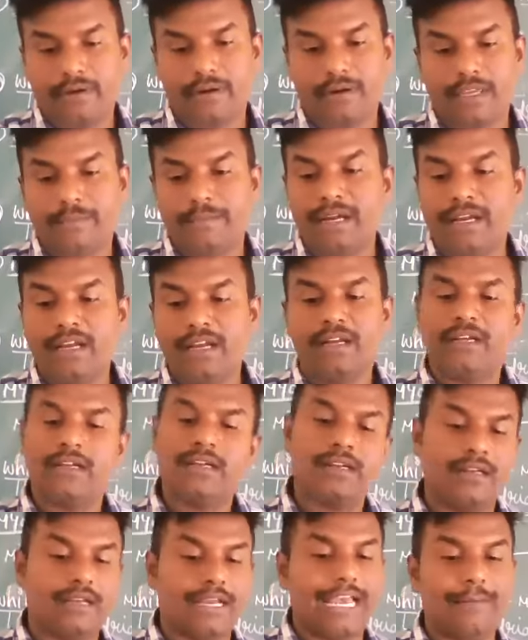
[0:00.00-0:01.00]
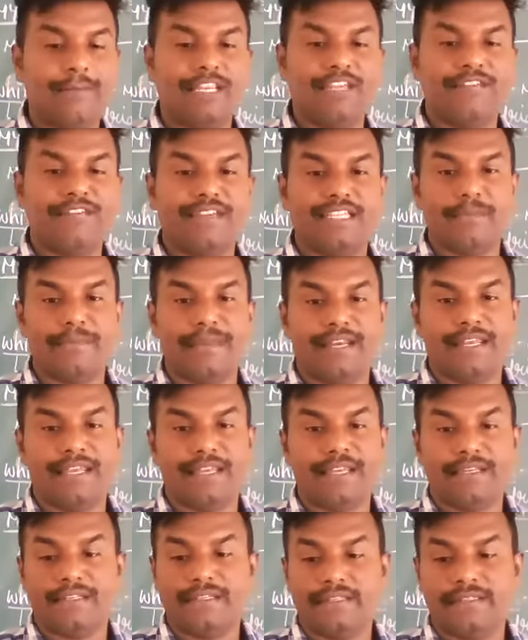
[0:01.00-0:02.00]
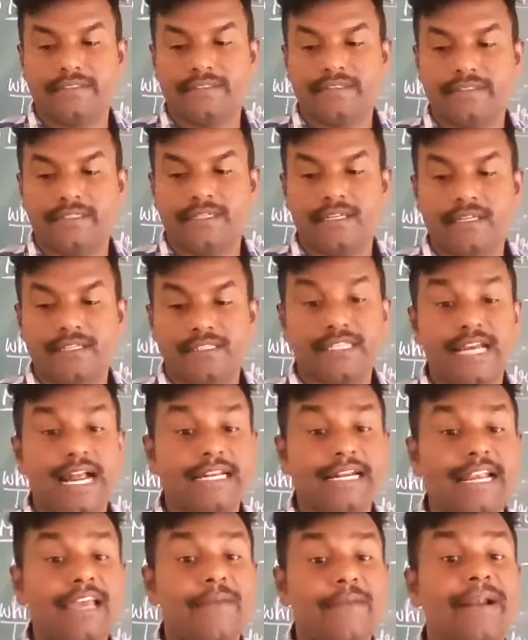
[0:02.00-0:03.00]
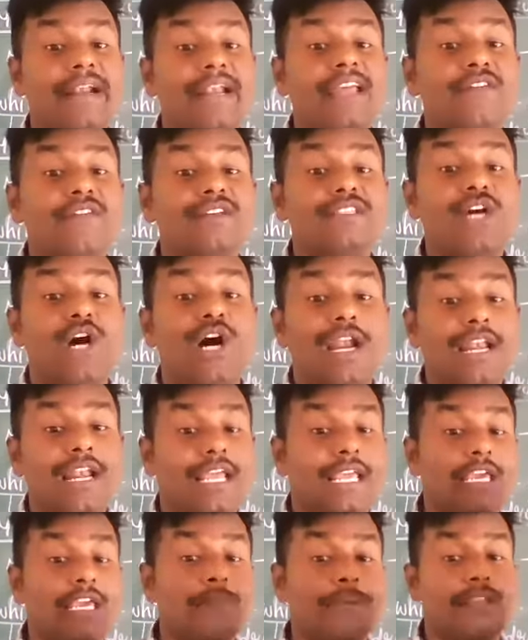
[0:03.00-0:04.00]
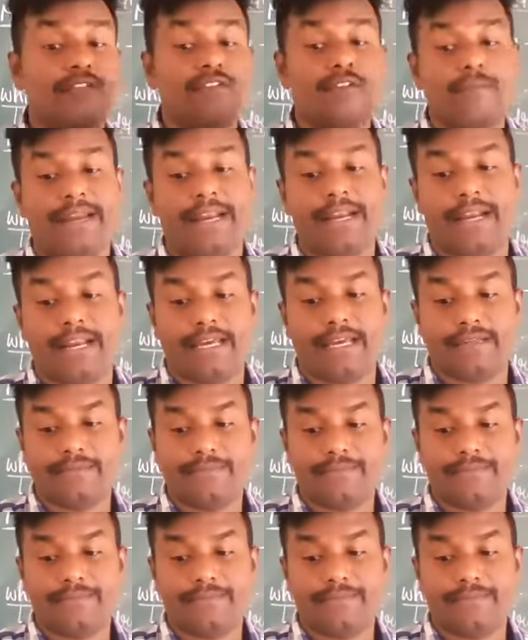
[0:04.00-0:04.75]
Okay, ma. I'm leaving the meeting. Saturday, Monday was a holiday. Keep in your mind.